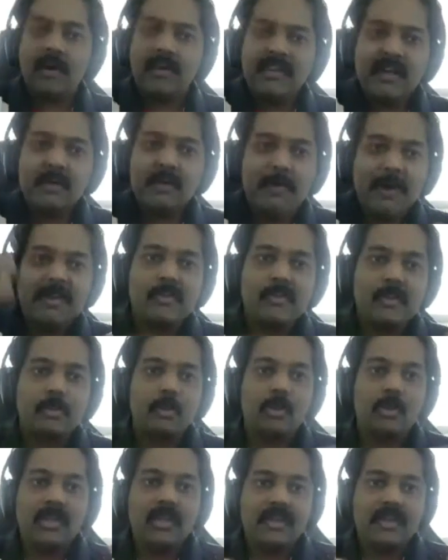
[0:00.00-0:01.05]
In comparison
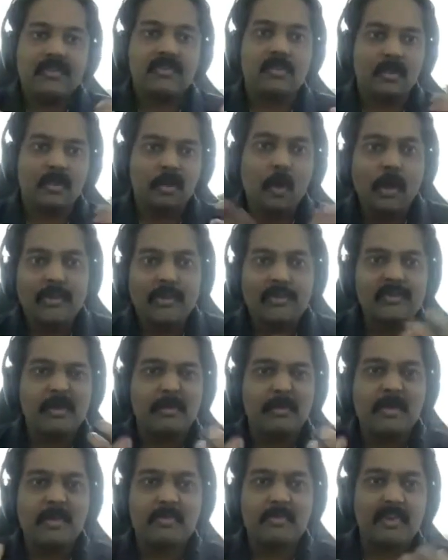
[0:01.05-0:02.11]
to Linux, though it's
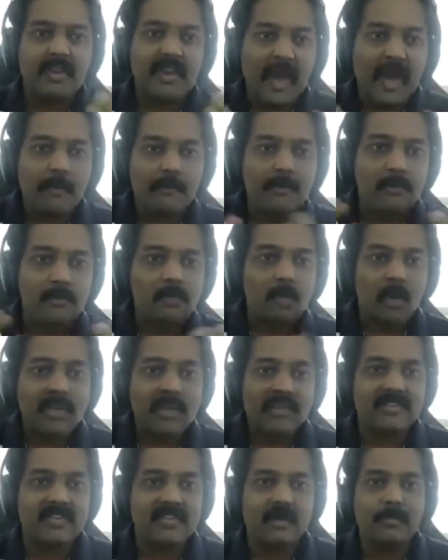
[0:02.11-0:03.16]
a bit of an apple to
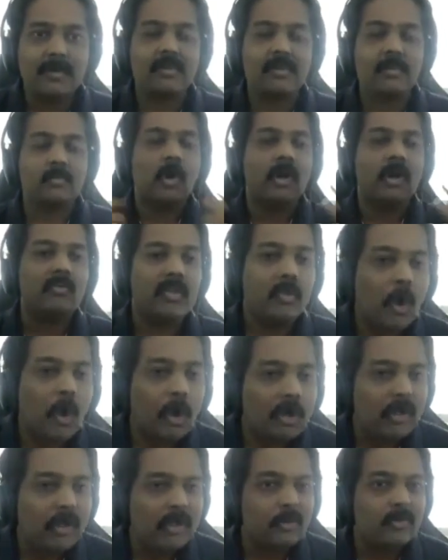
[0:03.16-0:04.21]
orange comparison, what we
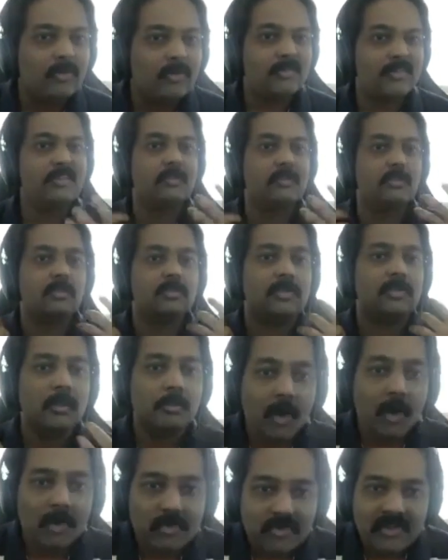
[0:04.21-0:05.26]
wanted to just
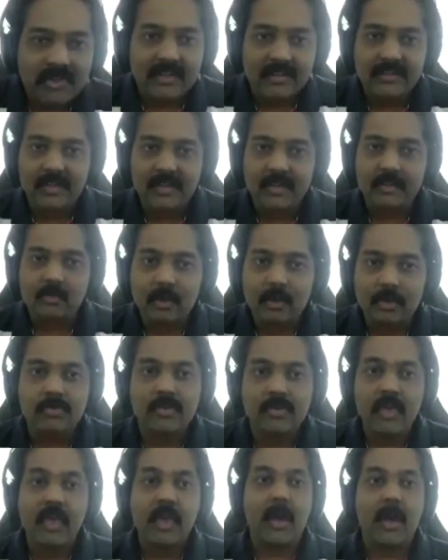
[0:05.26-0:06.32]
demonstrate here
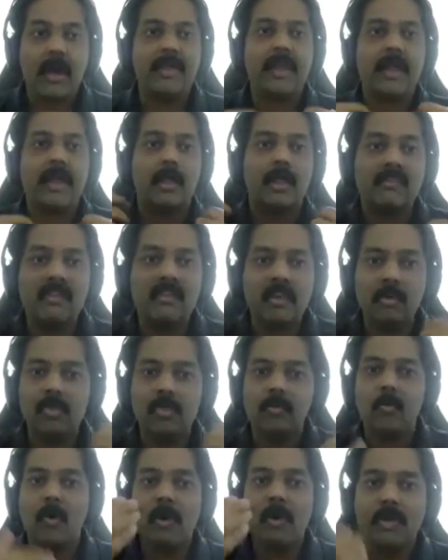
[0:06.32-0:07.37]
was our level
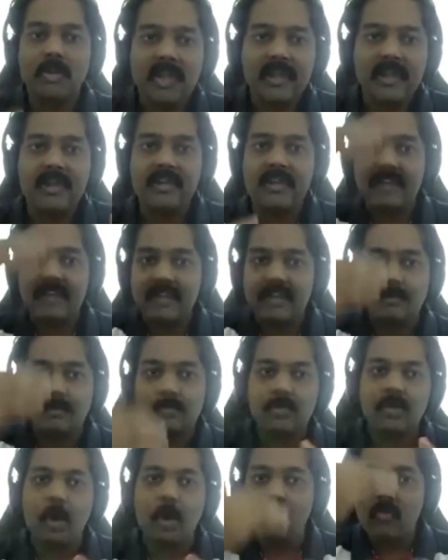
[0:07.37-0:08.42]
of modularity in
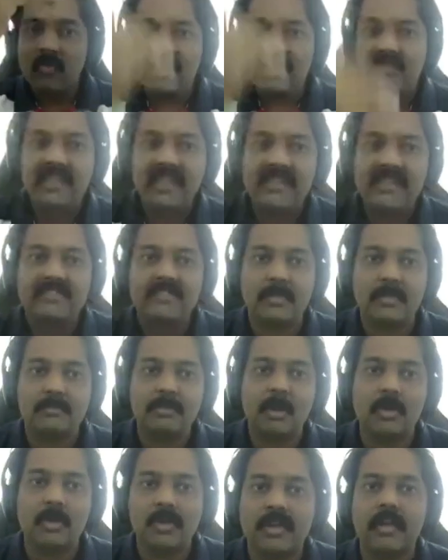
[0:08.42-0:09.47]
terms of how well we can strip
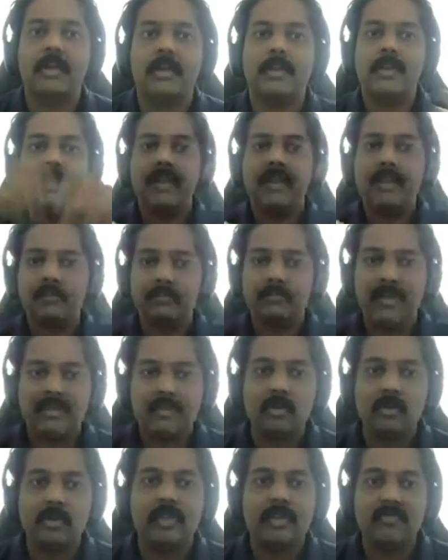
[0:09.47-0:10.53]
down our kernel and make
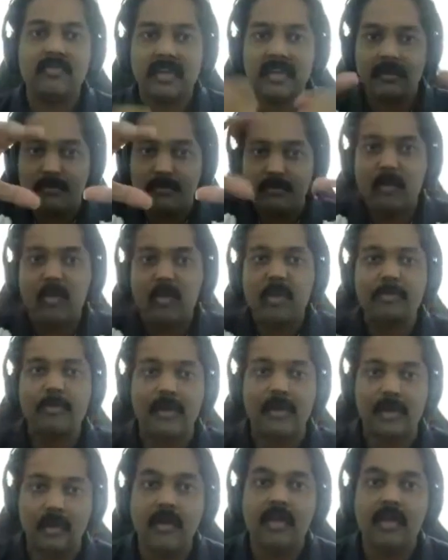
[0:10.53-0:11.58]
sure that we can boot up
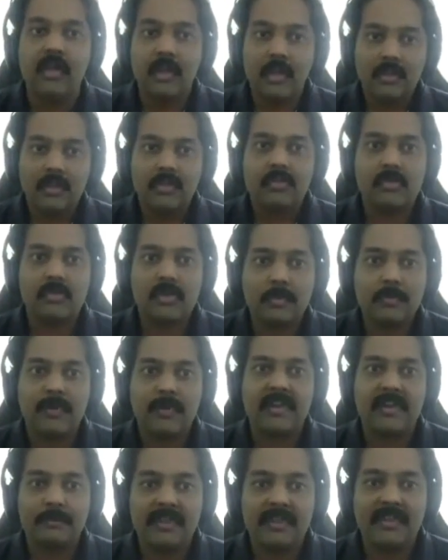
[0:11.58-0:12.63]
a
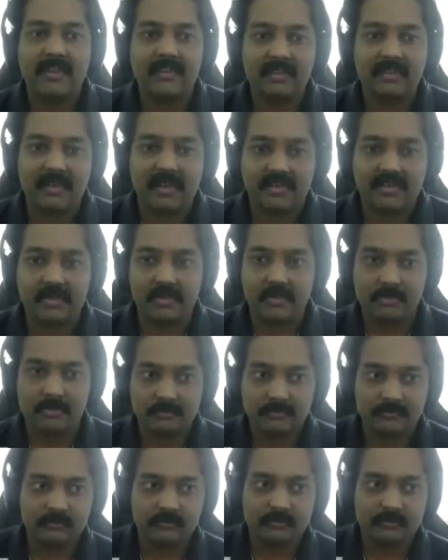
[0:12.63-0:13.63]
separate application as such.